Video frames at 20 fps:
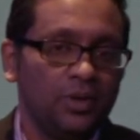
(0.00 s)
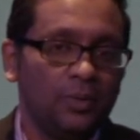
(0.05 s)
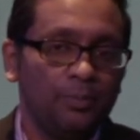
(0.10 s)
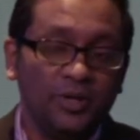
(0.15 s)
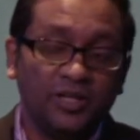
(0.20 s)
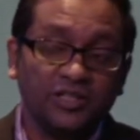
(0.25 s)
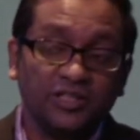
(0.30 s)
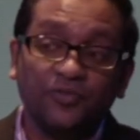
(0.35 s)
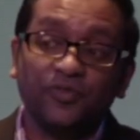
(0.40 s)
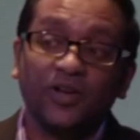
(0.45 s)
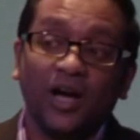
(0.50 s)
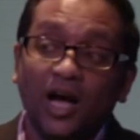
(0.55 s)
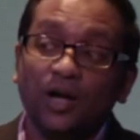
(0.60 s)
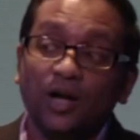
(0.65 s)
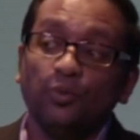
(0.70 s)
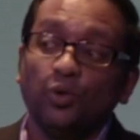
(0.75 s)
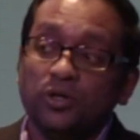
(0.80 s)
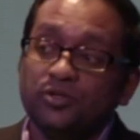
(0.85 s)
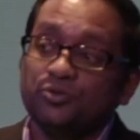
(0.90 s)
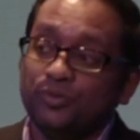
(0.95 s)
Because if
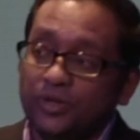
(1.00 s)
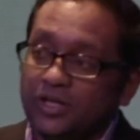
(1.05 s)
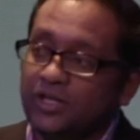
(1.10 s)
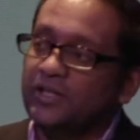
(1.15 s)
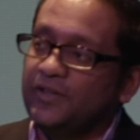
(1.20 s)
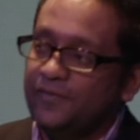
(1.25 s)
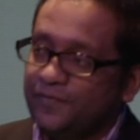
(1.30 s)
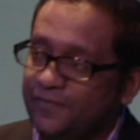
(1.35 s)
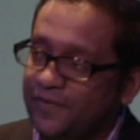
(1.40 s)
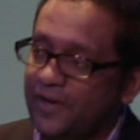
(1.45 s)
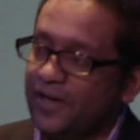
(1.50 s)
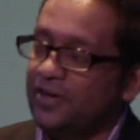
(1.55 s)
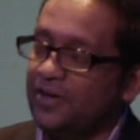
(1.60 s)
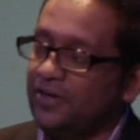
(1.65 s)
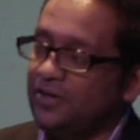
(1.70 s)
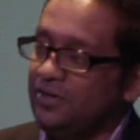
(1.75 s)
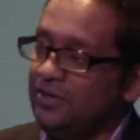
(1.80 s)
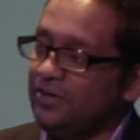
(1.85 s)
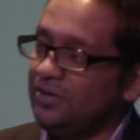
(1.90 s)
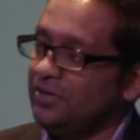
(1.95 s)
God was really
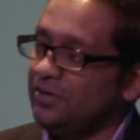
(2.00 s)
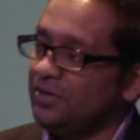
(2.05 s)
fair,